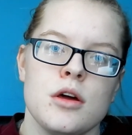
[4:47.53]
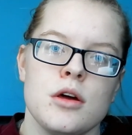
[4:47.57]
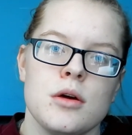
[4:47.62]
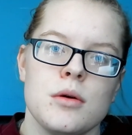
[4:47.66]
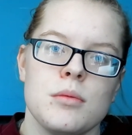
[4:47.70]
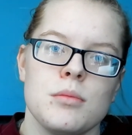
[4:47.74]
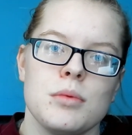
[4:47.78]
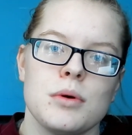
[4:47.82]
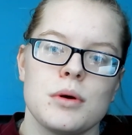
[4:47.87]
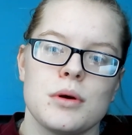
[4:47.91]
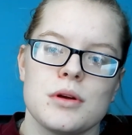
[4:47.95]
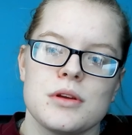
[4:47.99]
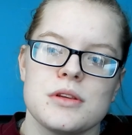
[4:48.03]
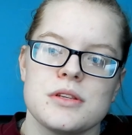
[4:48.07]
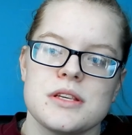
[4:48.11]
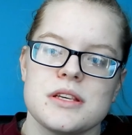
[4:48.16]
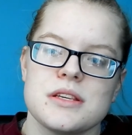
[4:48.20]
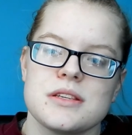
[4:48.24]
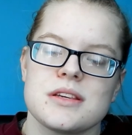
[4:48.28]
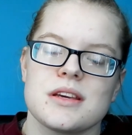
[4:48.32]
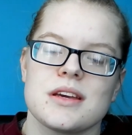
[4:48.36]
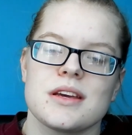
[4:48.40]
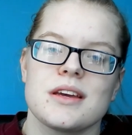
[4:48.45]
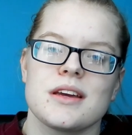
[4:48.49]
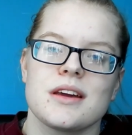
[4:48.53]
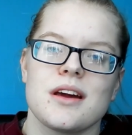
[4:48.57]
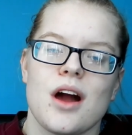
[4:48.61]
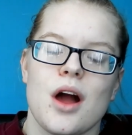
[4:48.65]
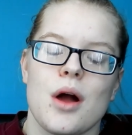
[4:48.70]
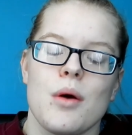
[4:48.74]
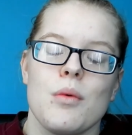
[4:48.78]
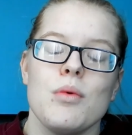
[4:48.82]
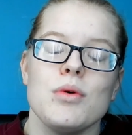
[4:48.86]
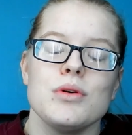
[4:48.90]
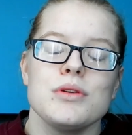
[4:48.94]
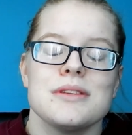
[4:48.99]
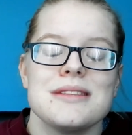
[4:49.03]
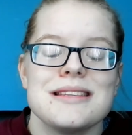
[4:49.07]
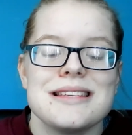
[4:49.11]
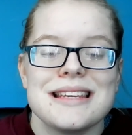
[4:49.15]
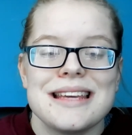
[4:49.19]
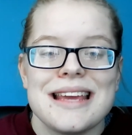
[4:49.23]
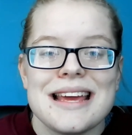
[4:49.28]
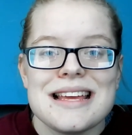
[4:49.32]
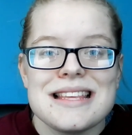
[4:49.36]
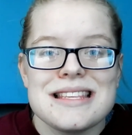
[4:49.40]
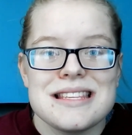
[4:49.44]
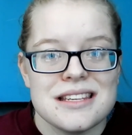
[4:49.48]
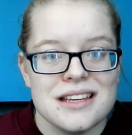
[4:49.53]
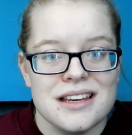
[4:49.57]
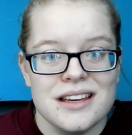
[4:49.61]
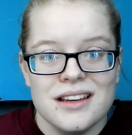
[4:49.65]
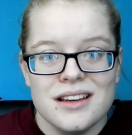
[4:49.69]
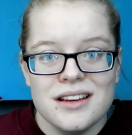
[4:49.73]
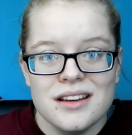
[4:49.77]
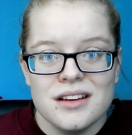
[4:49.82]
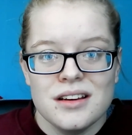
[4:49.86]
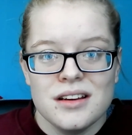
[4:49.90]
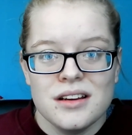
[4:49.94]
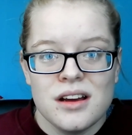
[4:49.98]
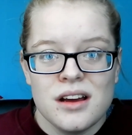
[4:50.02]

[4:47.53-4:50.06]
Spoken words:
because it's like I want to get it,